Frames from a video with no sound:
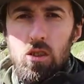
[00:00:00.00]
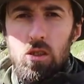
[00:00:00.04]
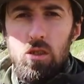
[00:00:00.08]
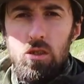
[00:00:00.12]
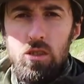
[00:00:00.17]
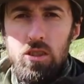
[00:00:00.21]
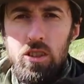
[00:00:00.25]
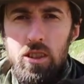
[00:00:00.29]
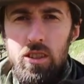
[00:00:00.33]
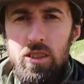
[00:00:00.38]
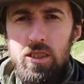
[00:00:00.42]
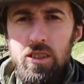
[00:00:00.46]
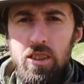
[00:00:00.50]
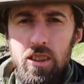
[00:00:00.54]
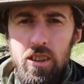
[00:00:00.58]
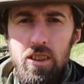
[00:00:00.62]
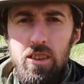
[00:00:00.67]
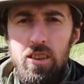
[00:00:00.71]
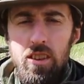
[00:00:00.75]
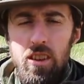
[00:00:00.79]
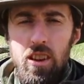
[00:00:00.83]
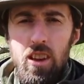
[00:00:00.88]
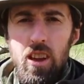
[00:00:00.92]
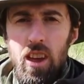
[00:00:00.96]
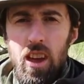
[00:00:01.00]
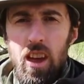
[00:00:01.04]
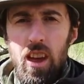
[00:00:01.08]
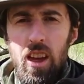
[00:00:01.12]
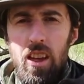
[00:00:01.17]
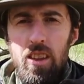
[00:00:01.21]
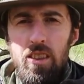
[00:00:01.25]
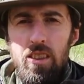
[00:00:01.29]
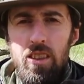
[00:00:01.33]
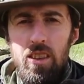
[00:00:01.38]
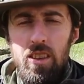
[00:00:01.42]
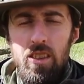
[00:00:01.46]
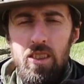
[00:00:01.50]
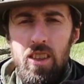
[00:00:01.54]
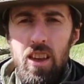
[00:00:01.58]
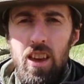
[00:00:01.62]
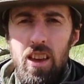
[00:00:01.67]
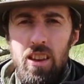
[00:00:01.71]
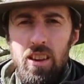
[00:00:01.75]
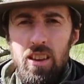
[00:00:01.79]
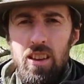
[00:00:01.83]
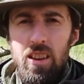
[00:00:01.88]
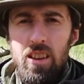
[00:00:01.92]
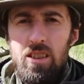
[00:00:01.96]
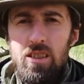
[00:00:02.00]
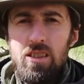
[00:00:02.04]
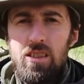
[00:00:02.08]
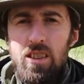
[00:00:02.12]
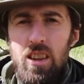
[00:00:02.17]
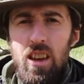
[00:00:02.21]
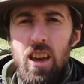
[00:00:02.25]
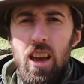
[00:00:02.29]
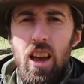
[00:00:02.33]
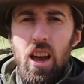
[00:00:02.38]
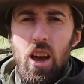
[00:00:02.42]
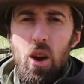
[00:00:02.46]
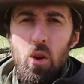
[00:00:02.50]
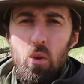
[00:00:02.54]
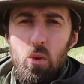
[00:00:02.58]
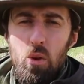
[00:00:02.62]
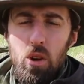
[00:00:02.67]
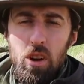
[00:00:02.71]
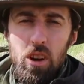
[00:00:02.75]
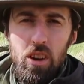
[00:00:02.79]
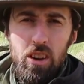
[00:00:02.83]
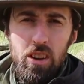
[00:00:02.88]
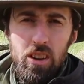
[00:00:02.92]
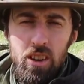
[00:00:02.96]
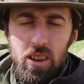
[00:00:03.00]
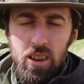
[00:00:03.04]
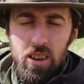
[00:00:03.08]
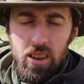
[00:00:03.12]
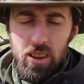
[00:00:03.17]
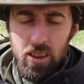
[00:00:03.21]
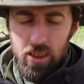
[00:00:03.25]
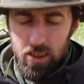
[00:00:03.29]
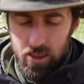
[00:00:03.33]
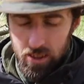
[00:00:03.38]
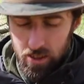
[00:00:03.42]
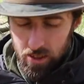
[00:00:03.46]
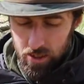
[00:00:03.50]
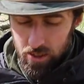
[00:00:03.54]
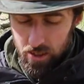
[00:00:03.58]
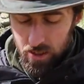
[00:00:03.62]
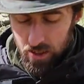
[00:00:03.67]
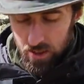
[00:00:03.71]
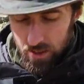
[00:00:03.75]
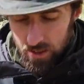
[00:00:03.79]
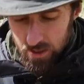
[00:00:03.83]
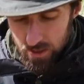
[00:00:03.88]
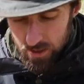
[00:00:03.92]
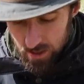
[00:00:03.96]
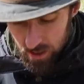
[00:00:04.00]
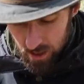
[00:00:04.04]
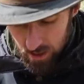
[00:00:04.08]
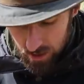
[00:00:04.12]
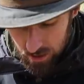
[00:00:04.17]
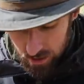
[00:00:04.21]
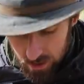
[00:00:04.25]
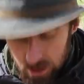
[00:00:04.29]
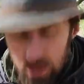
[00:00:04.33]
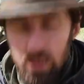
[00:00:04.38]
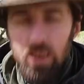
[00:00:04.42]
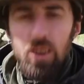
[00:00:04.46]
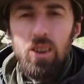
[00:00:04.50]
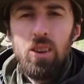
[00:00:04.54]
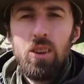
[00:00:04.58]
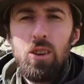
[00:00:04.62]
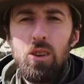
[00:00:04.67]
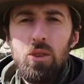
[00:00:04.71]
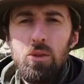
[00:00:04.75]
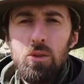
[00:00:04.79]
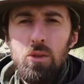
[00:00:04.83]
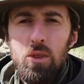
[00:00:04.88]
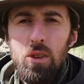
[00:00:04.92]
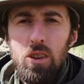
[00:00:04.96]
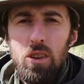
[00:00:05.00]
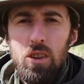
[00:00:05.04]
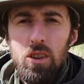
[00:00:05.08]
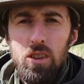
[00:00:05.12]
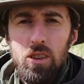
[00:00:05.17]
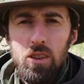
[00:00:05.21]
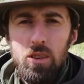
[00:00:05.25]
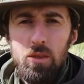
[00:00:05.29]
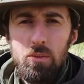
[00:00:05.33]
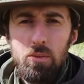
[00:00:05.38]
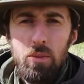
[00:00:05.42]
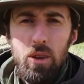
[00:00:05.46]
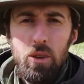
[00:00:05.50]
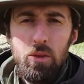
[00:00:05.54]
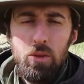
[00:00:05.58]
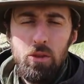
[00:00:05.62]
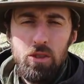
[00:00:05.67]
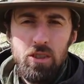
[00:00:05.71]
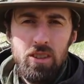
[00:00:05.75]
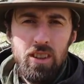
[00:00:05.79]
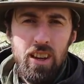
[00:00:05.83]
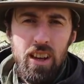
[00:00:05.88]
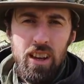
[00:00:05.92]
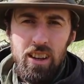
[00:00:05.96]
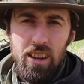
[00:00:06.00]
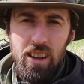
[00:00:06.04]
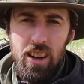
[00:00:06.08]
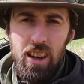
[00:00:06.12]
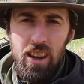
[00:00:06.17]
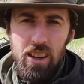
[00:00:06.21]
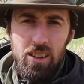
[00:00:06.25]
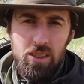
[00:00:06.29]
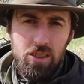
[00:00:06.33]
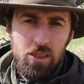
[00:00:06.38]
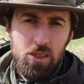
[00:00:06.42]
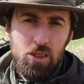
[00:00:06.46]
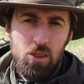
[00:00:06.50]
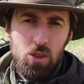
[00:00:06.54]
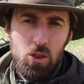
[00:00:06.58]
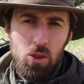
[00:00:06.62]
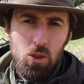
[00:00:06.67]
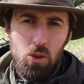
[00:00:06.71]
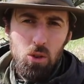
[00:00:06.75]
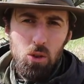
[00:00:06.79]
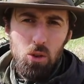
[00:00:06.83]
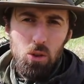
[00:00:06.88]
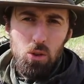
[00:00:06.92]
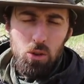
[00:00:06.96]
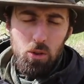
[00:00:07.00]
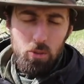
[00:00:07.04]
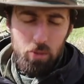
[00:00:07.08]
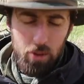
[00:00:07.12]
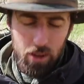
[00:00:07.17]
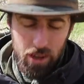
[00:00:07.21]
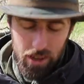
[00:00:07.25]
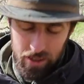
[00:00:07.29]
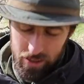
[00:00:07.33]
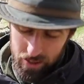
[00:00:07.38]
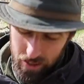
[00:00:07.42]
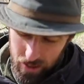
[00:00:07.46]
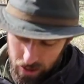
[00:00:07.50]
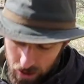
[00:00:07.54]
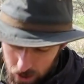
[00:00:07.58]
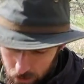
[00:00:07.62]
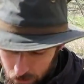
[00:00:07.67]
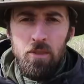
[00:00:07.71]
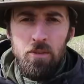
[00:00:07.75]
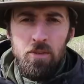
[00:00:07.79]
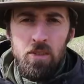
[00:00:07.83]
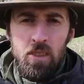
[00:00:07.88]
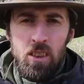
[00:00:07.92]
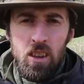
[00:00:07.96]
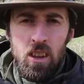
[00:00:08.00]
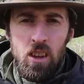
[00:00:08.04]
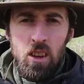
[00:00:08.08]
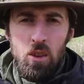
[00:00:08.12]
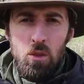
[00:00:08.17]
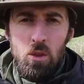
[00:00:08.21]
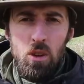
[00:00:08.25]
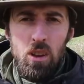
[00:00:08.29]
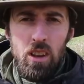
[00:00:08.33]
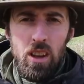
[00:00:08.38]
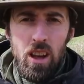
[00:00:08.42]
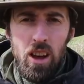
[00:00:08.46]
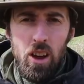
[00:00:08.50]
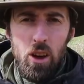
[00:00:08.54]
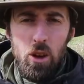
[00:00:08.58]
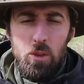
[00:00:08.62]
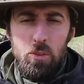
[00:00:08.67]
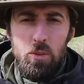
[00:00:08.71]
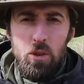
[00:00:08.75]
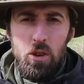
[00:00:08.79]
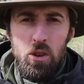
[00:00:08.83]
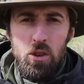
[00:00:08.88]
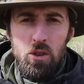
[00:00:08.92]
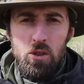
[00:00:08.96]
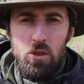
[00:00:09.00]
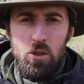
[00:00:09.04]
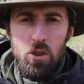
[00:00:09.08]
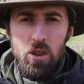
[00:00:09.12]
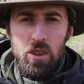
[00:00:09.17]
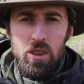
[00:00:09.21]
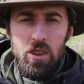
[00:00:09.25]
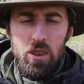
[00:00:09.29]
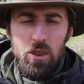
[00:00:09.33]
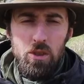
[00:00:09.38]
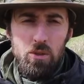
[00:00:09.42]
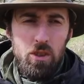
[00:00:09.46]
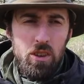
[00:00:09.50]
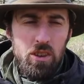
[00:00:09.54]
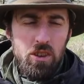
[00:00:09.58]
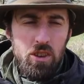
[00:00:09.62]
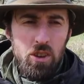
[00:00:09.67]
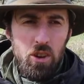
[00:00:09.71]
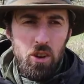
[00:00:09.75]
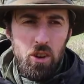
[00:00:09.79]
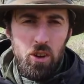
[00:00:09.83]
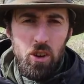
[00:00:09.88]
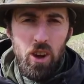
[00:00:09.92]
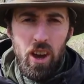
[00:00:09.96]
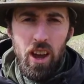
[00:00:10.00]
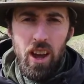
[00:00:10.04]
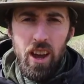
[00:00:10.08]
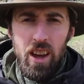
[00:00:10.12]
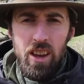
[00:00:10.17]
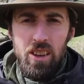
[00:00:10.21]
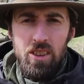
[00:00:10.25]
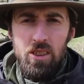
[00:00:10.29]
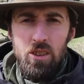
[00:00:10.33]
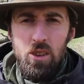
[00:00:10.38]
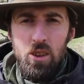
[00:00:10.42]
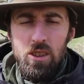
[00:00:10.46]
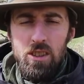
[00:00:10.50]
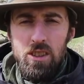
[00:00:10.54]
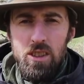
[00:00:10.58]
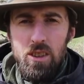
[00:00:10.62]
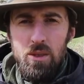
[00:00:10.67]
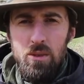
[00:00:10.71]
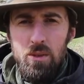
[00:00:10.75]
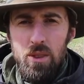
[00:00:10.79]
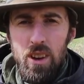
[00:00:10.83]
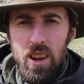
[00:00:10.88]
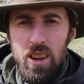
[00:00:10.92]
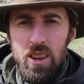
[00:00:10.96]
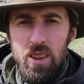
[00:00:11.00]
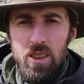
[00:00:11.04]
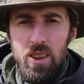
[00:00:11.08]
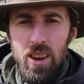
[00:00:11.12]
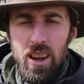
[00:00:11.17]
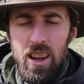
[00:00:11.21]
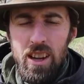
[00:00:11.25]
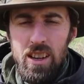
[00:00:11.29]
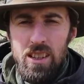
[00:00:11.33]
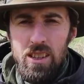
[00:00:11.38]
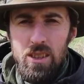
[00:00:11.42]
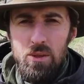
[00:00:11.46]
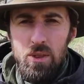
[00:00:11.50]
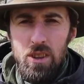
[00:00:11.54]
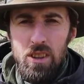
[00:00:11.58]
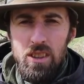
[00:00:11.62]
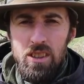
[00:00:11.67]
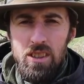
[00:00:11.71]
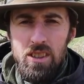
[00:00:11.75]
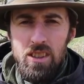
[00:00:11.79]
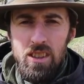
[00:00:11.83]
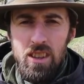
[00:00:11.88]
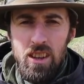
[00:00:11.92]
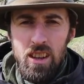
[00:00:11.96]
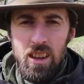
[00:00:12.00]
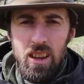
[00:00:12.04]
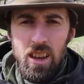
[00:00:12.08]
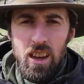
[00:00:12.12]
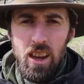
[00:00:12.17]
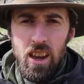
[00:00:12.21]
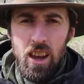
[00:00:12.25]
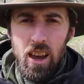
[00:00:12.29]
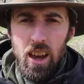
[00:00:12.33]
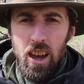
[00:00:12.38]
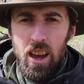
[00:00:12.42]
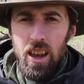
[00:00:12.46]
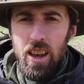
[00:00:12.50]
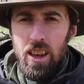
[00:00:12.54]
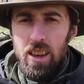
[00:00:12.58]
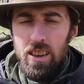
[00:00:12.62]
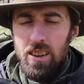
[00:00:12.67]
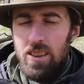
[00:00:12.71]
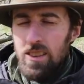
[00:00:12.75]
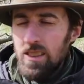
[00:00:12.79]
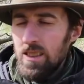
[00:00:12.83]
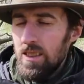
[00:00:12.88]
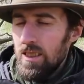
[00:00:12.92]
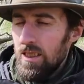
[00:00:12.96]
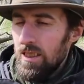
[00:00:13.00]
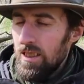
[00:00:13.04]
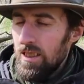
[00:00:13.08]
All slits in, and then that is our set of Barefoot Slacklines all complete. Well, I hope you enjoyed this video and got some value out of it, and